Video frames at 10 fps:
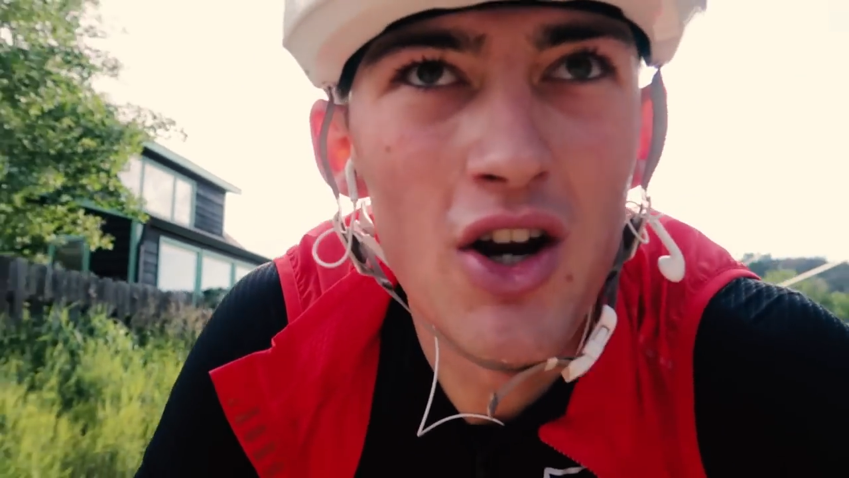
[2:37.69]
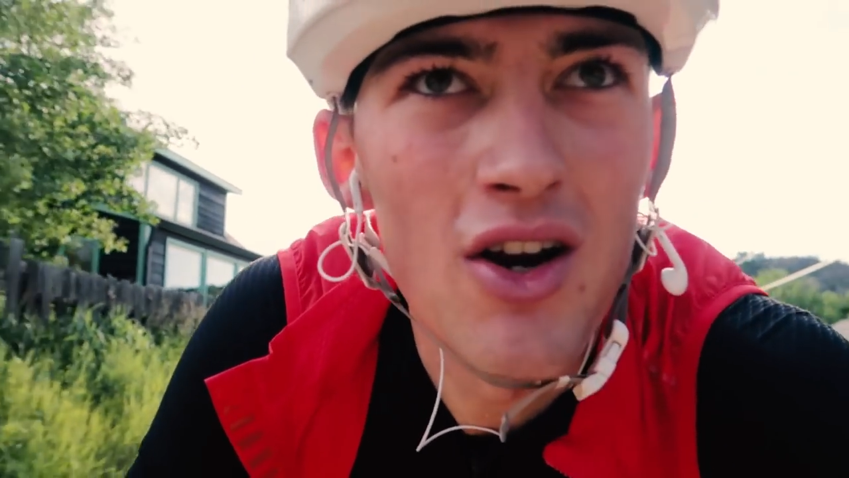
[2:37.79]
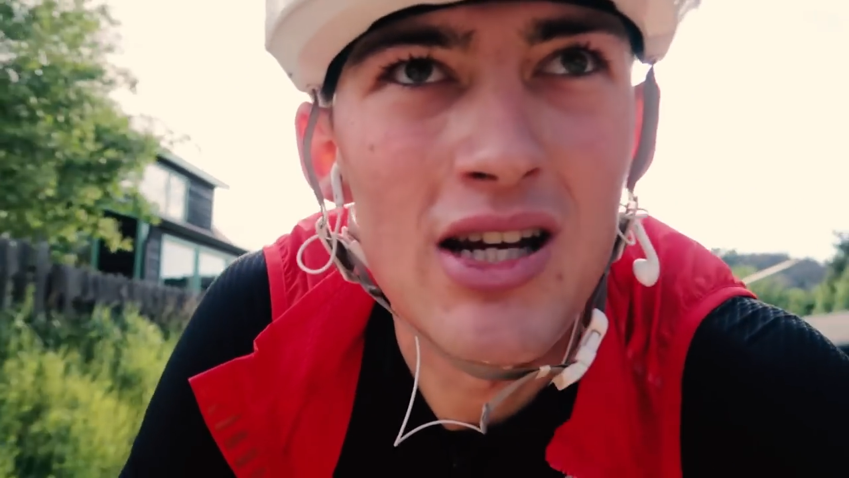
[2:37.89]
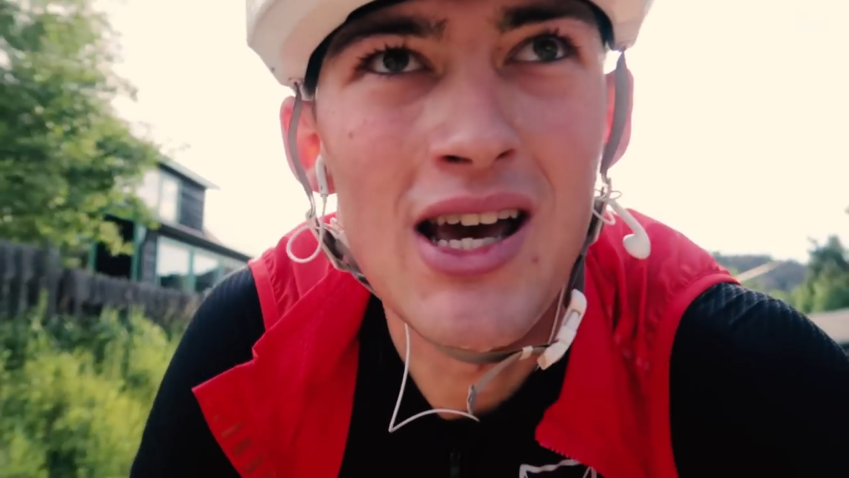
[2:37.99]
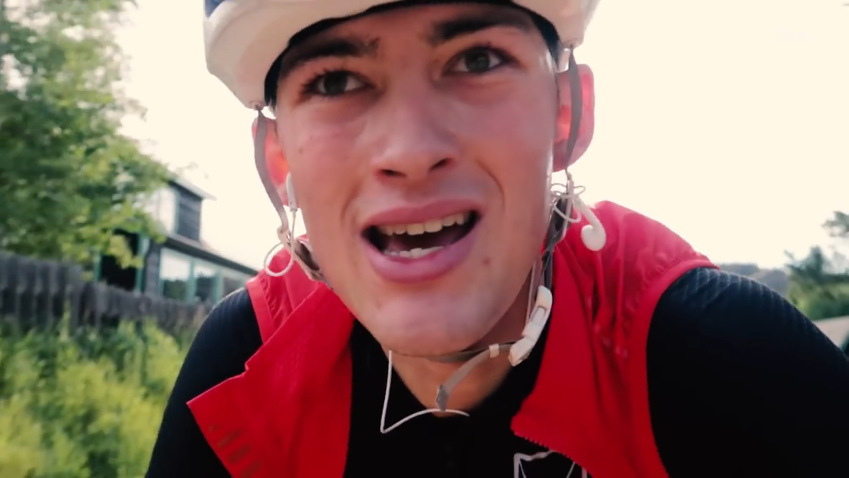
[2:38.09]

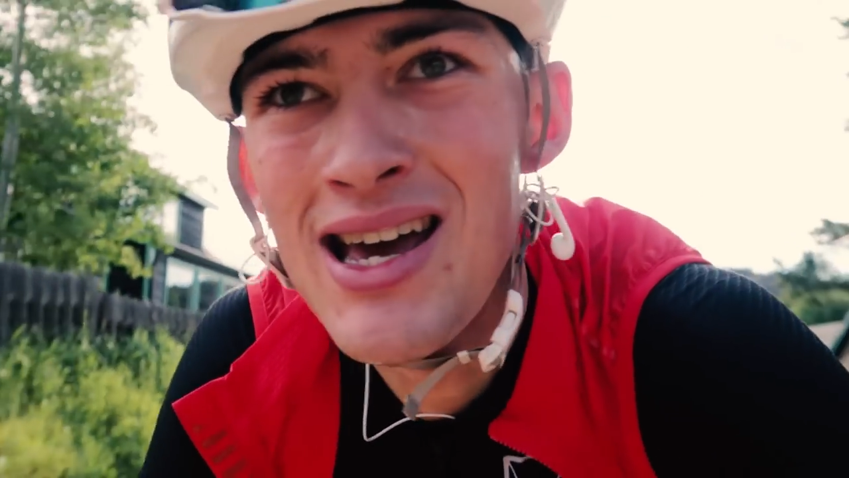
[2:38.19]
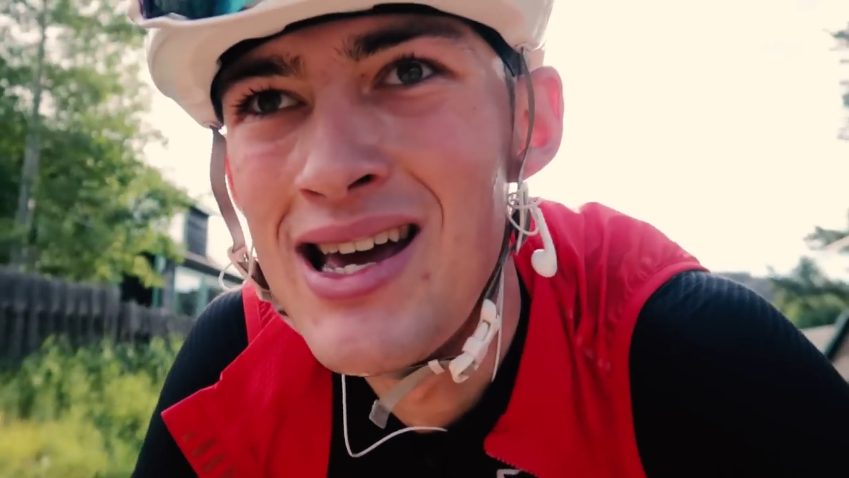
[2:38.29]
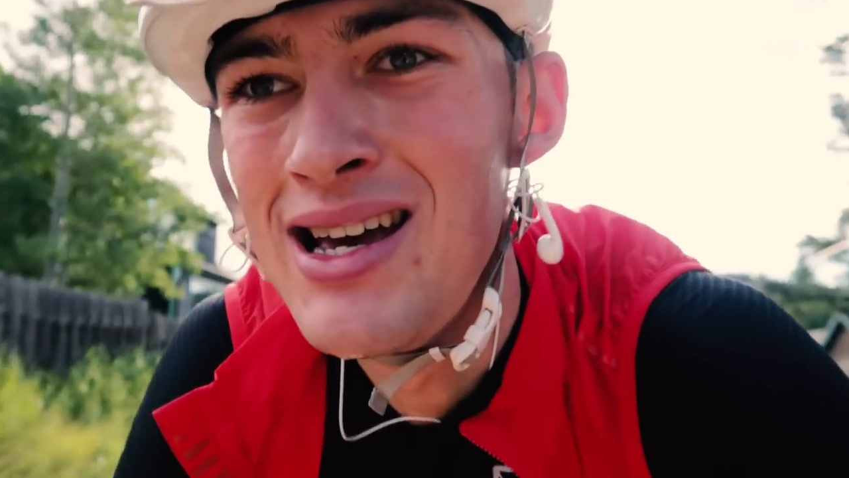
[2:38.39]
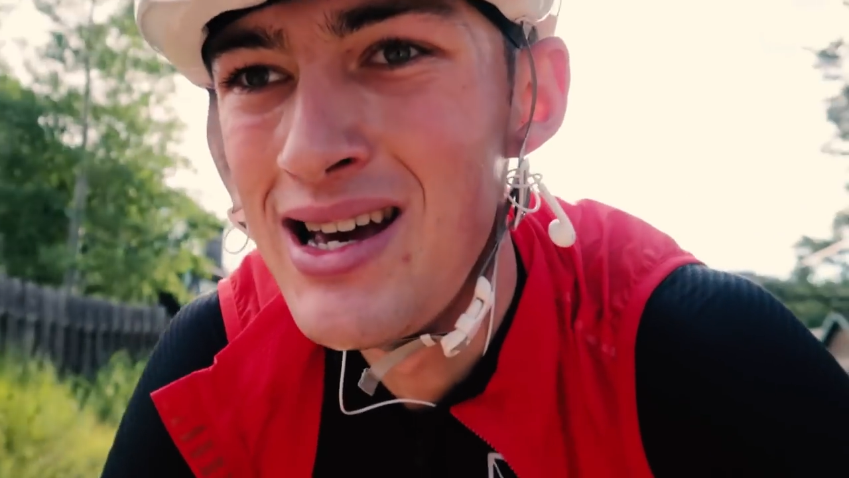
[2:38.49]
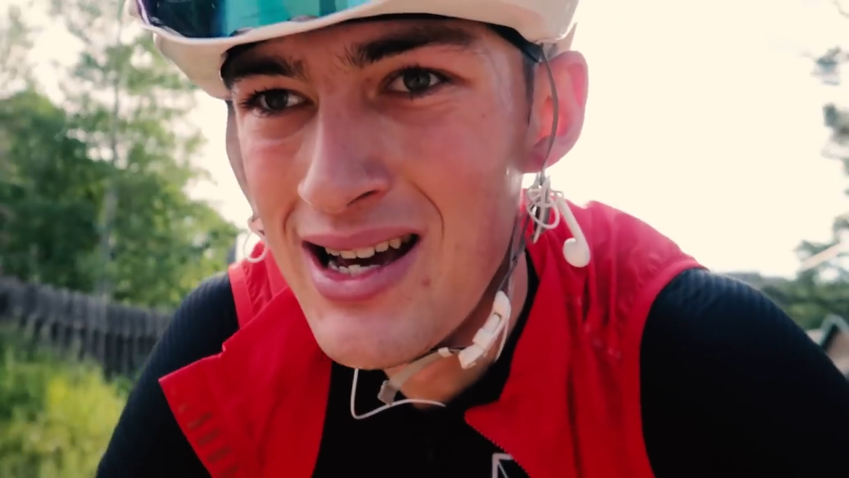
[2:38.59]
dirt.
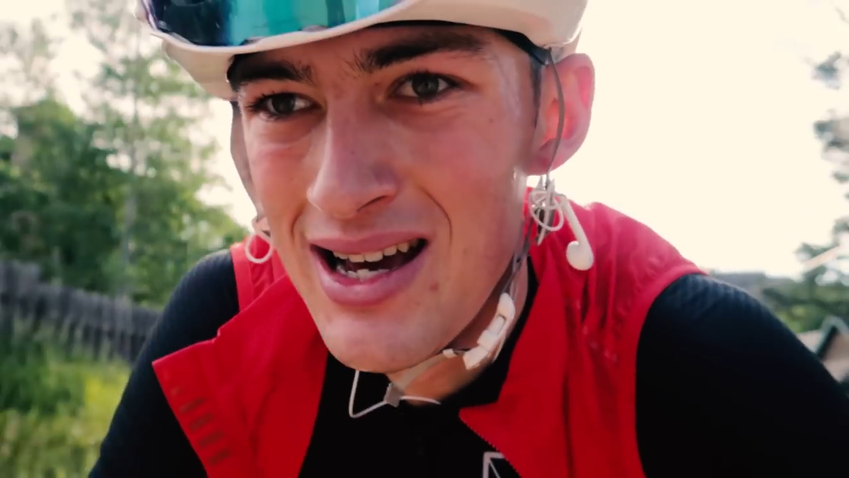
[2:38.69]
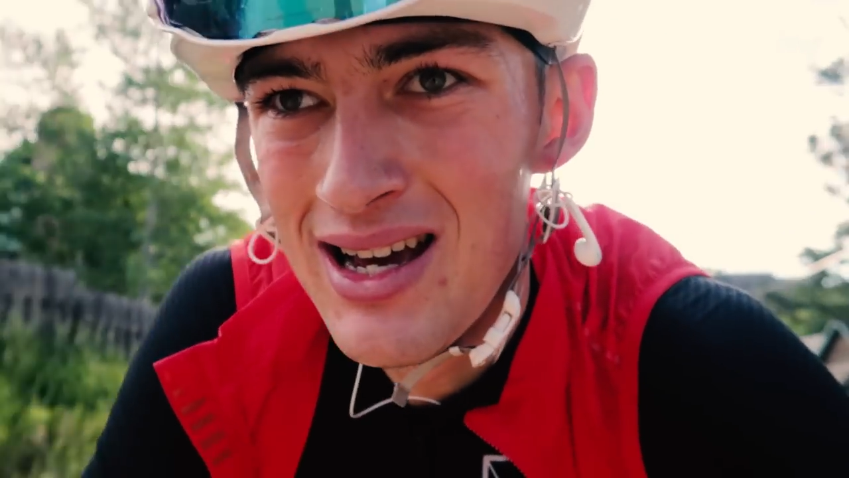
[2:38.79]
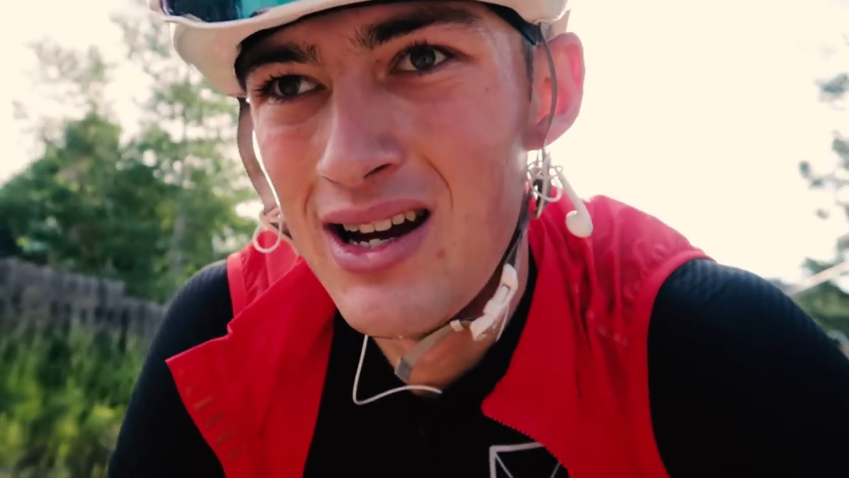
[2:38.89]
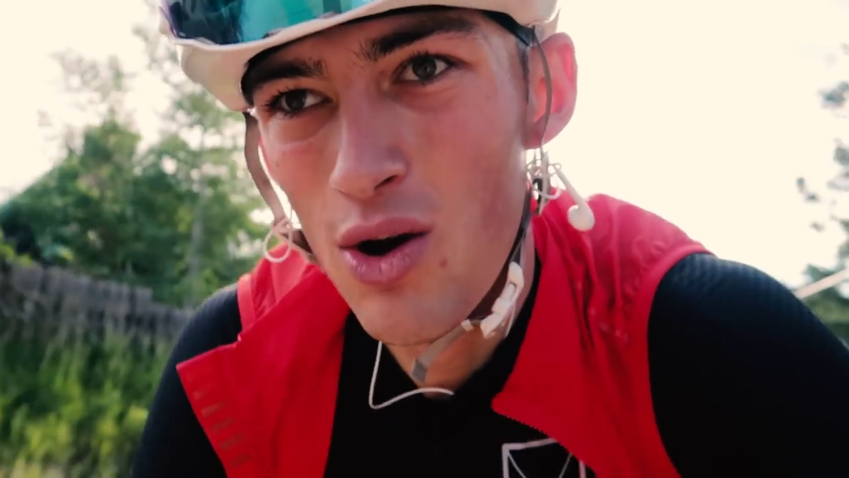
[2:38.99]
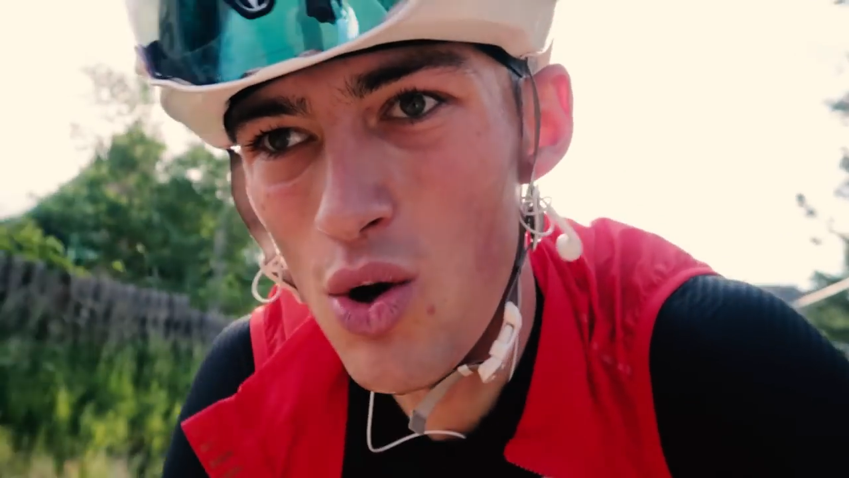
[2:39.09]

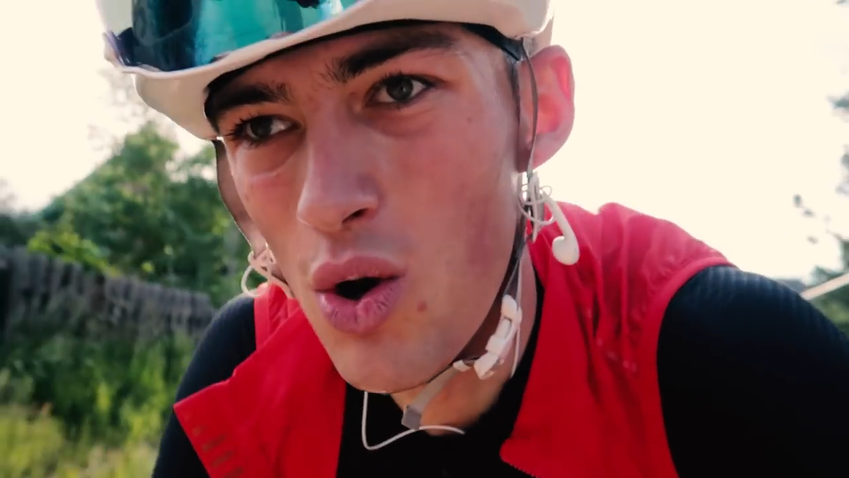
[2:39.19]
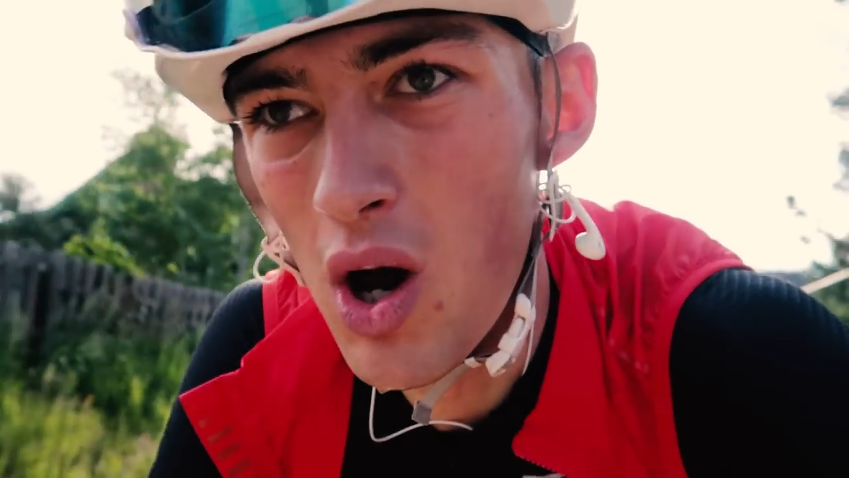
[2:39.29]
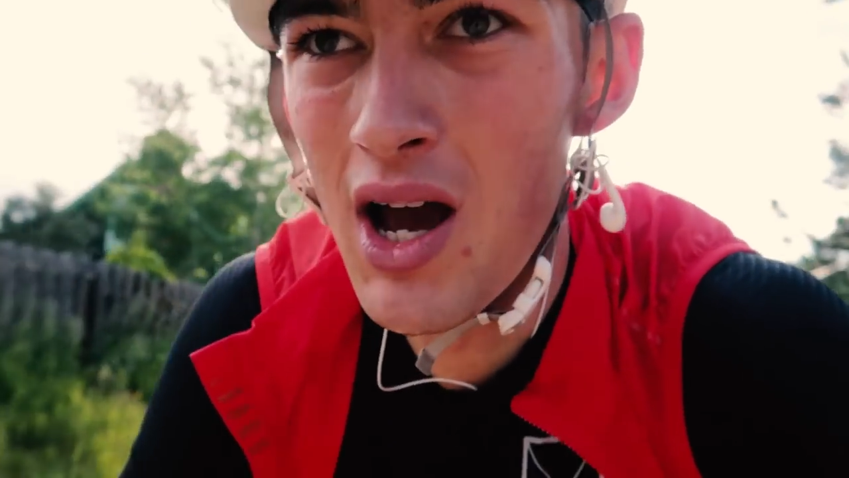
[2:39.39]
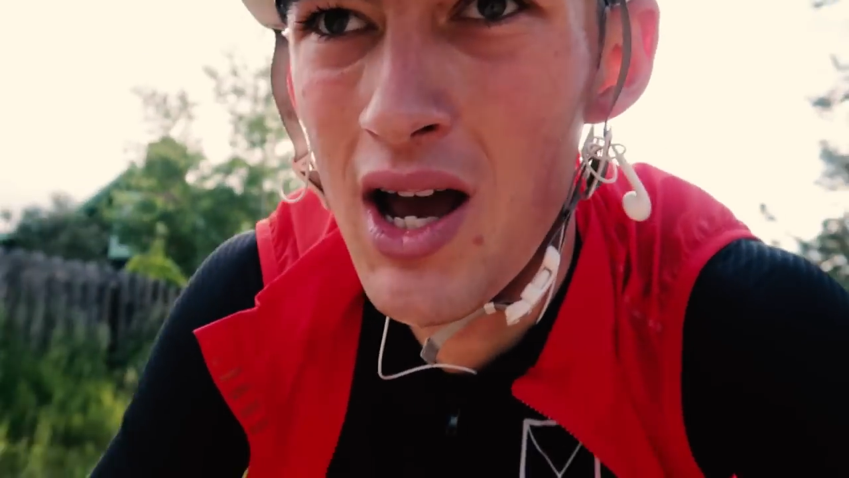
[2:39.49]
Whew.